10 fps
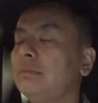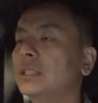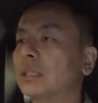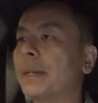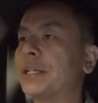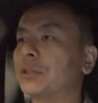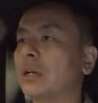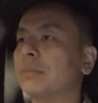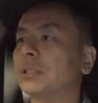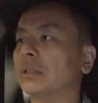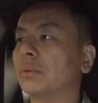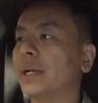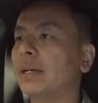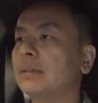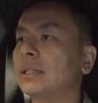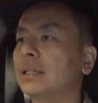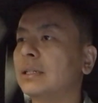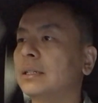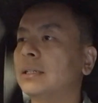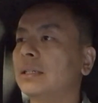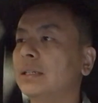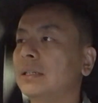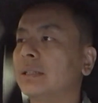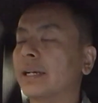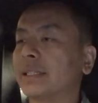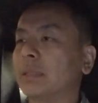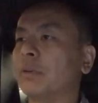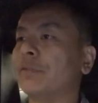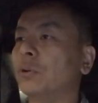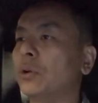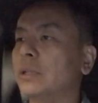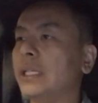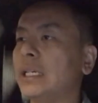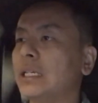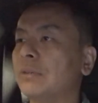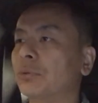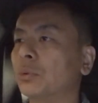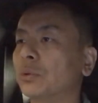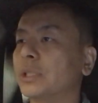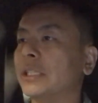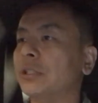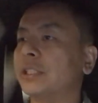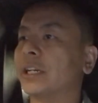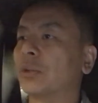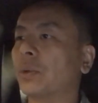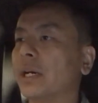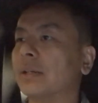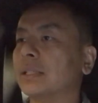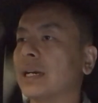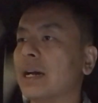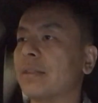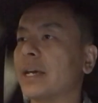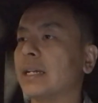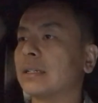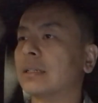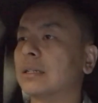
Just to make sure I'm still around. Like I said before, the rules in New South Wales are that,